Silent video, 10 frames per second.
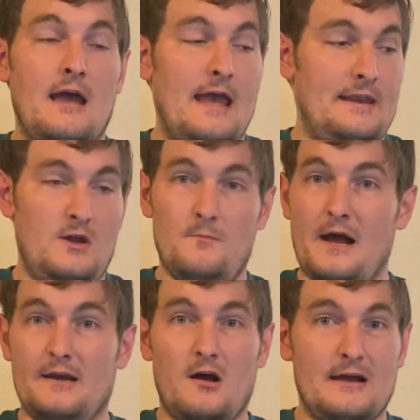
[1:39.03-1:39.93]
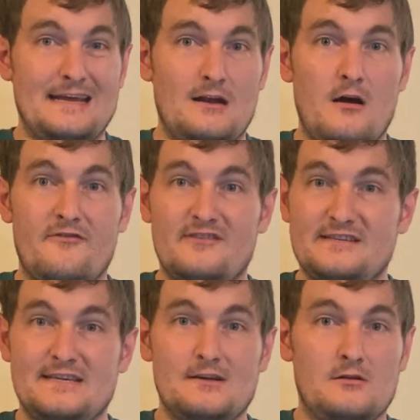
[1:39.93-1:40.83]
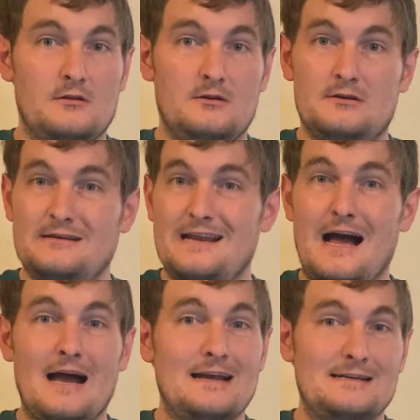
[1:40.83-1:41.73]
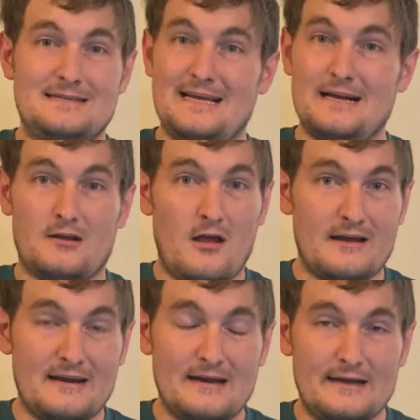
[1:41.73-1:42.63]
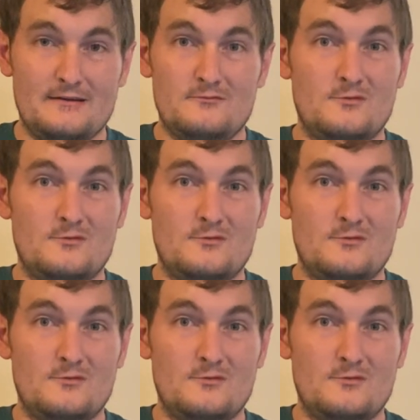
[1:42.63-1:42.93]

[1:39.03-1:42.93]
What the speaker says: and you might not get off until 9, 10 o'clock at night,